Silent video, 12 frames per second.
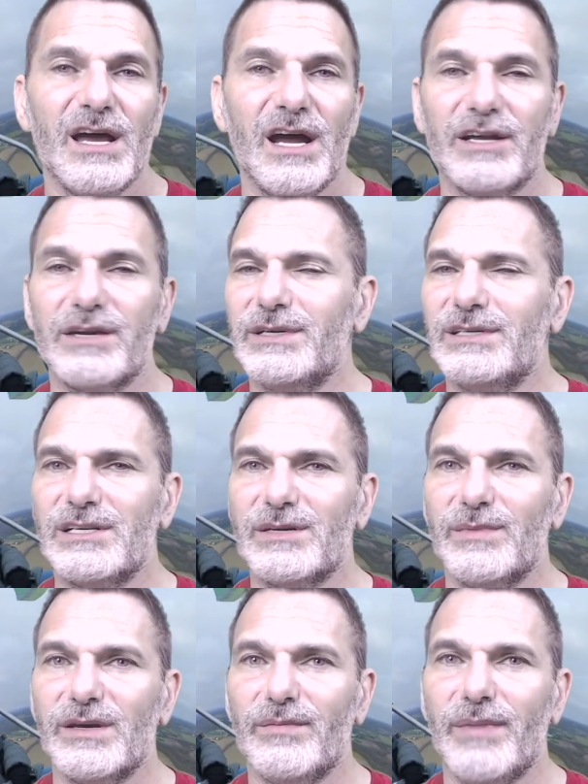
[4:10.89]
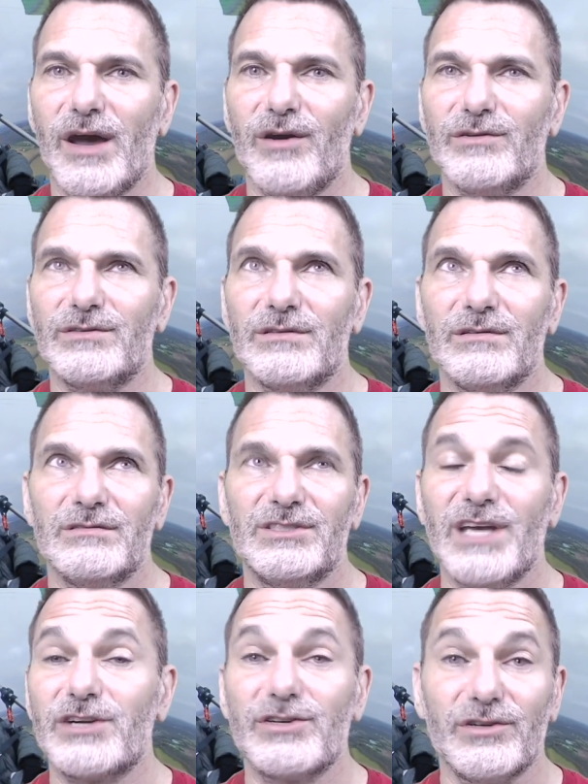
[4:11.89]
Are you going to be teaching me about
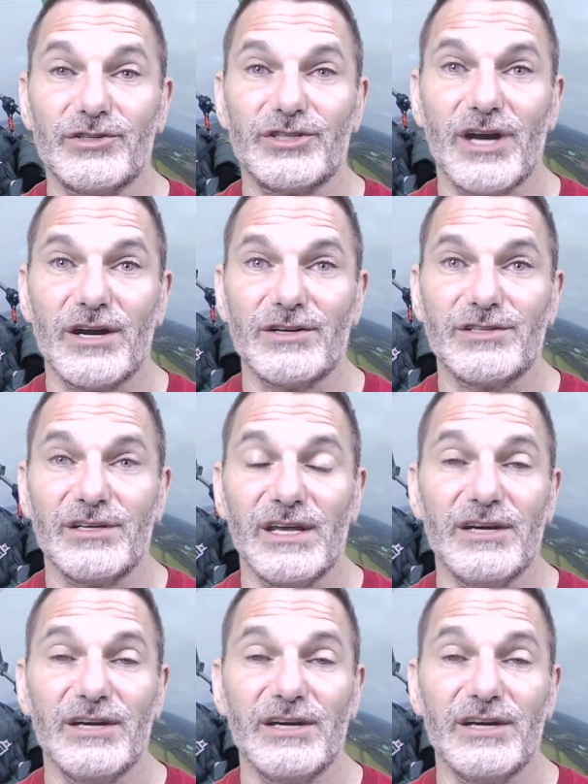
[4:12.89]
sectional charts and